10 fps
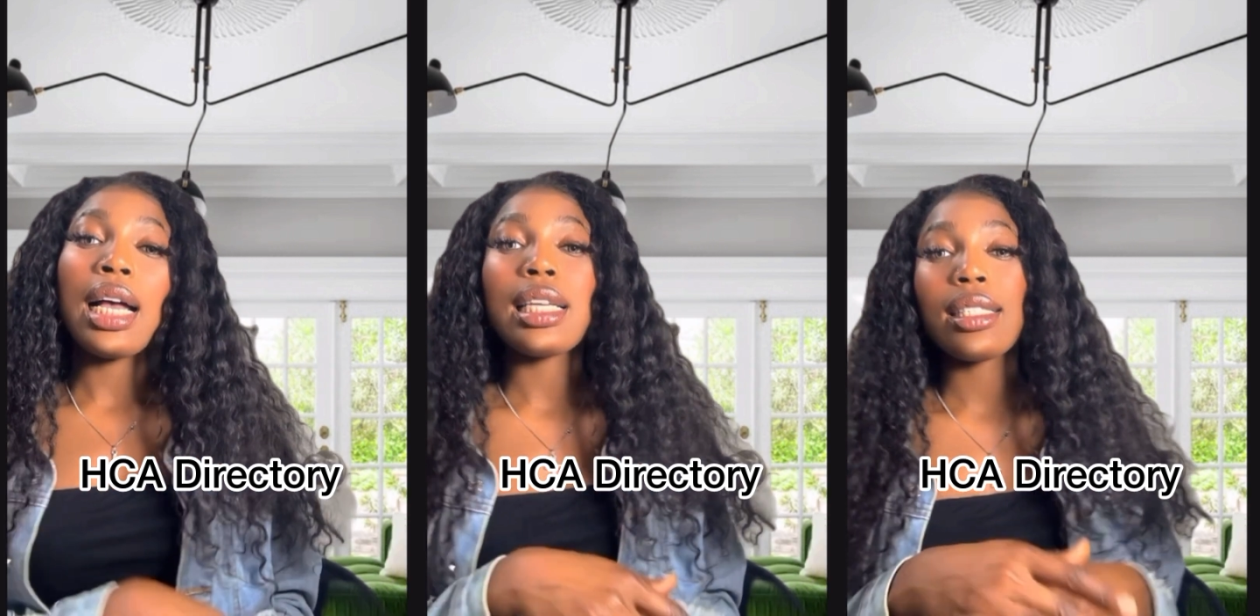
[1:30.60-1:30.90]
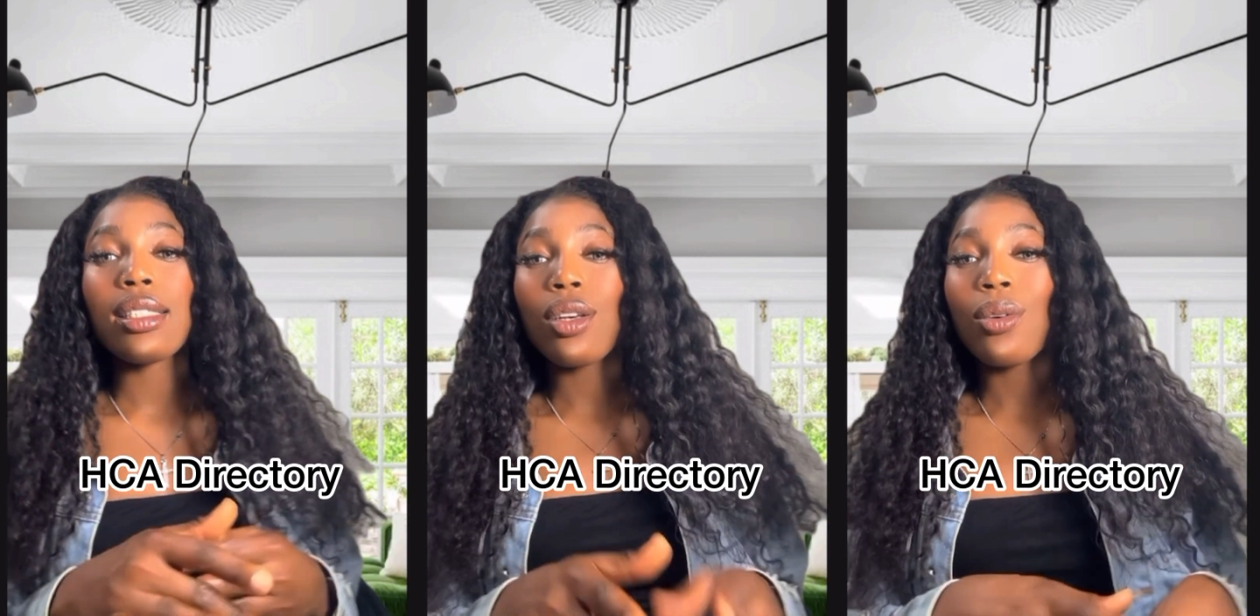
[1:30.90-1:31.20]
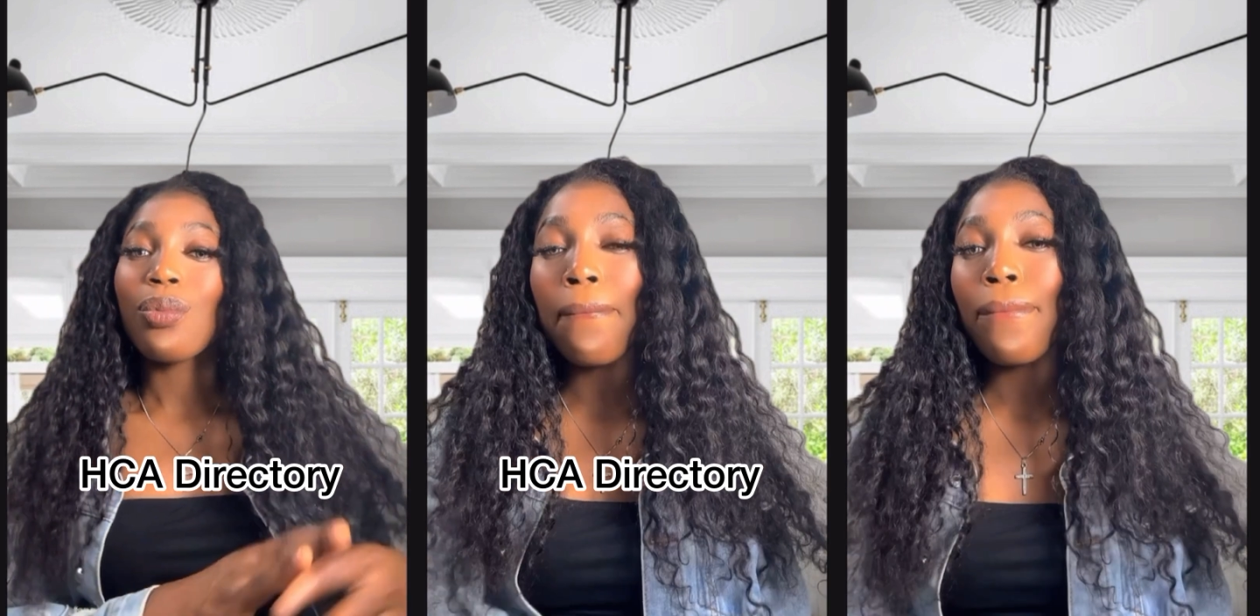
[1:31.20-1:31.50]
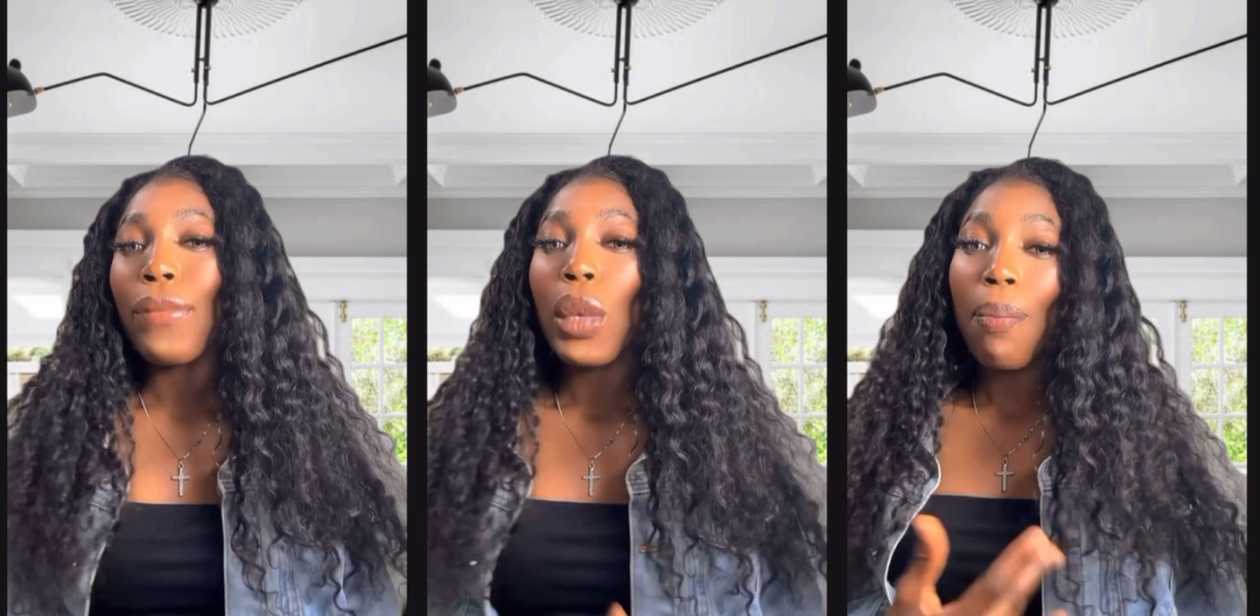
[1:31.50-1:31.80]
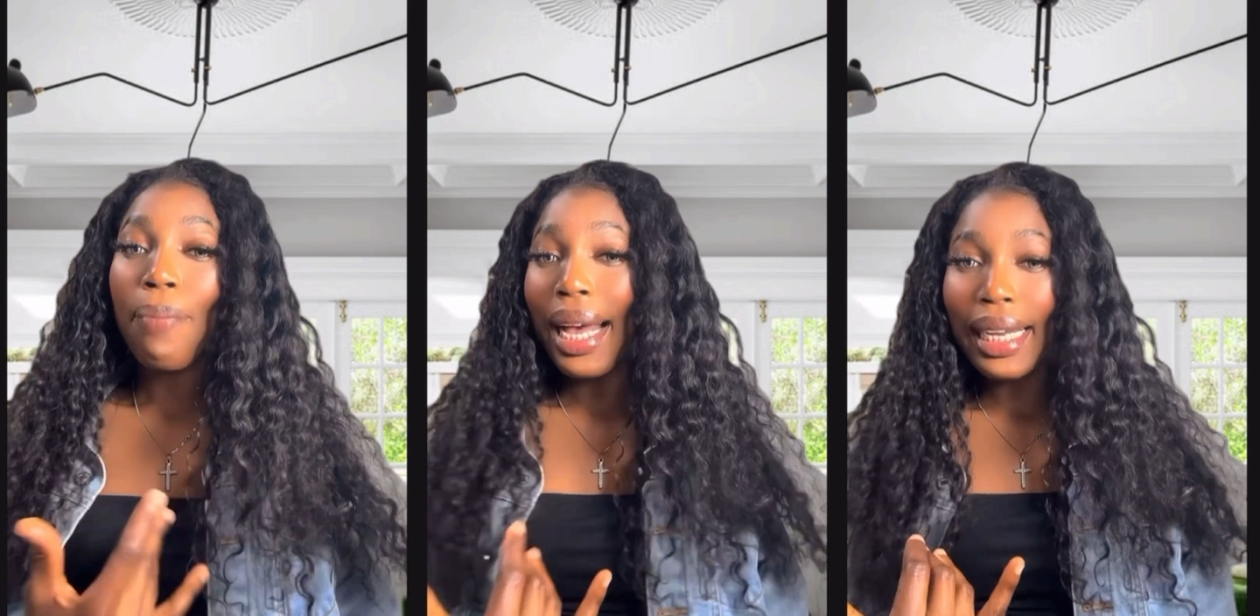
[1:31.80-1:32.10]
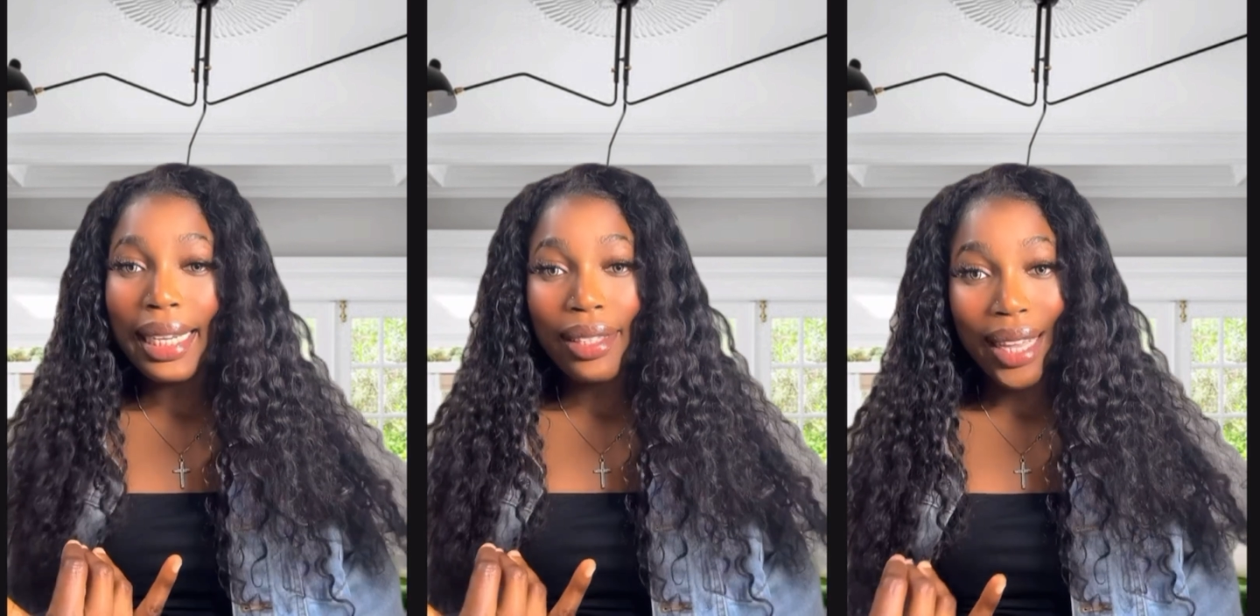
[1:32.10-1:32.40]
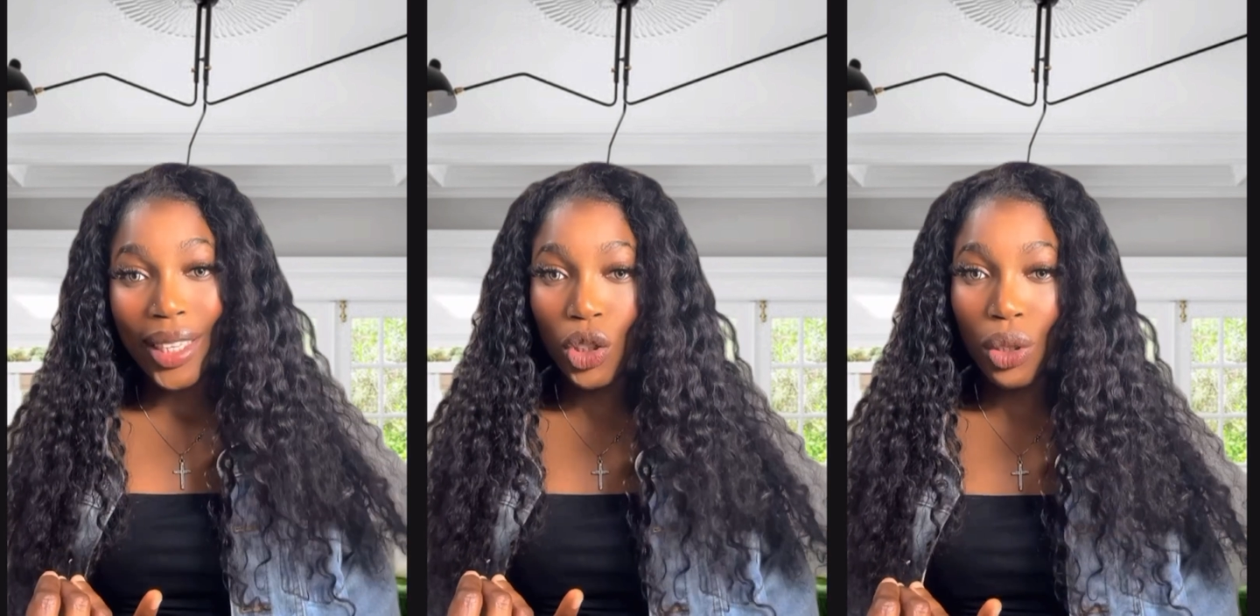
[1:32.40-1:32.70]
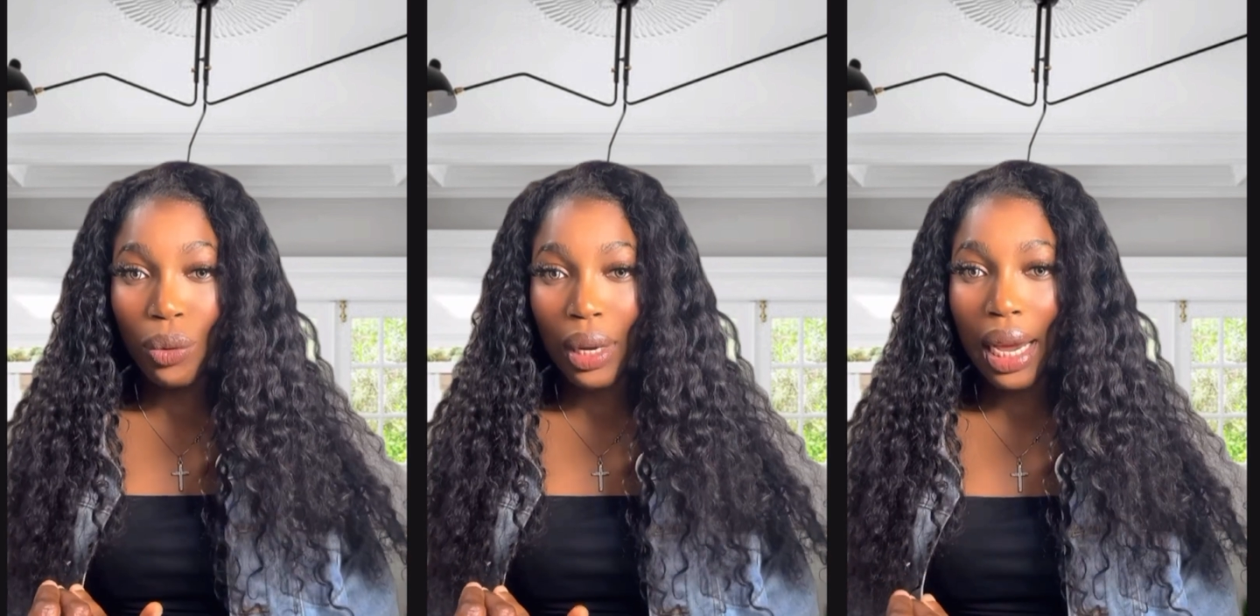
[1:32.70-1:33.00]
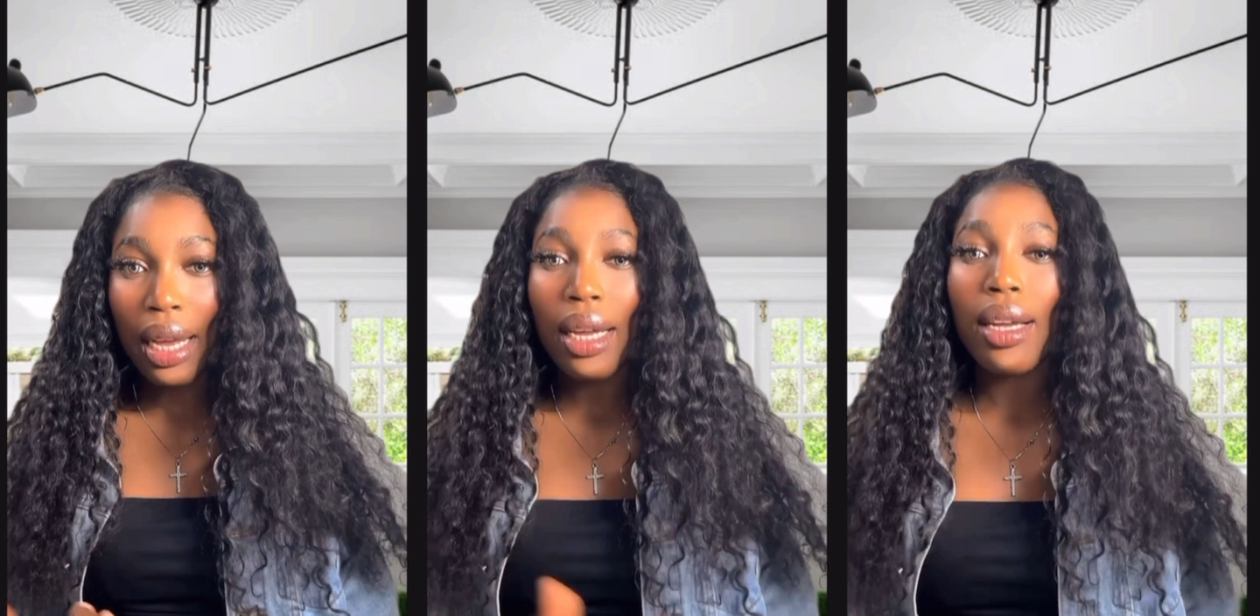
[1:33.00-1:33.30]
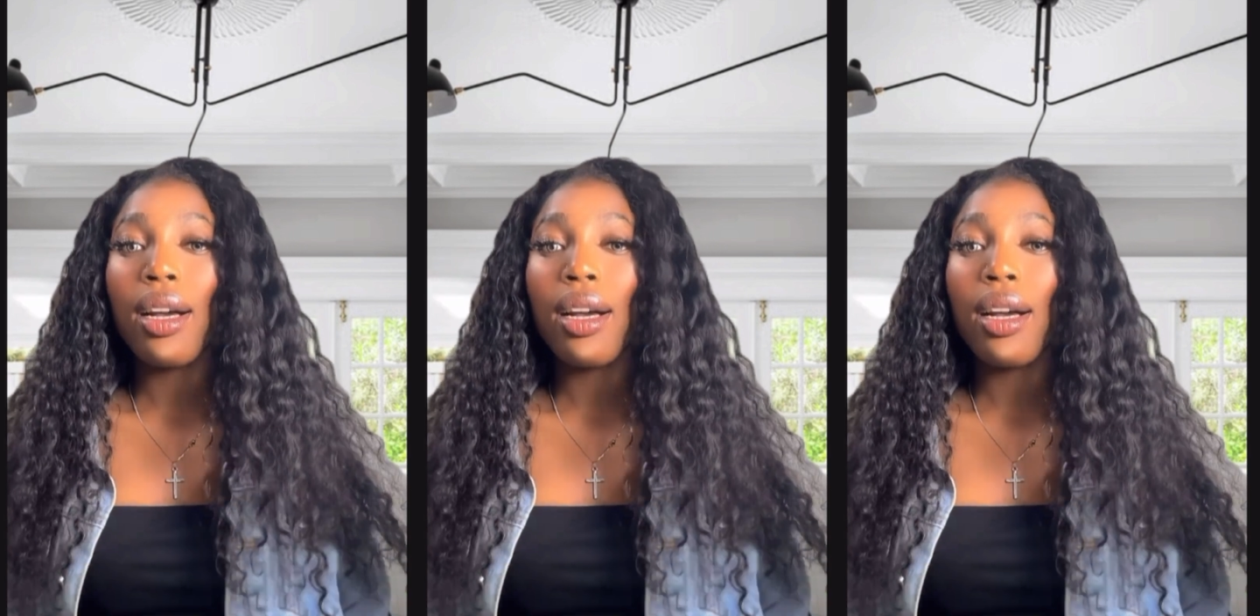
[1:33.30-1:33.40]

So back in Nigeria,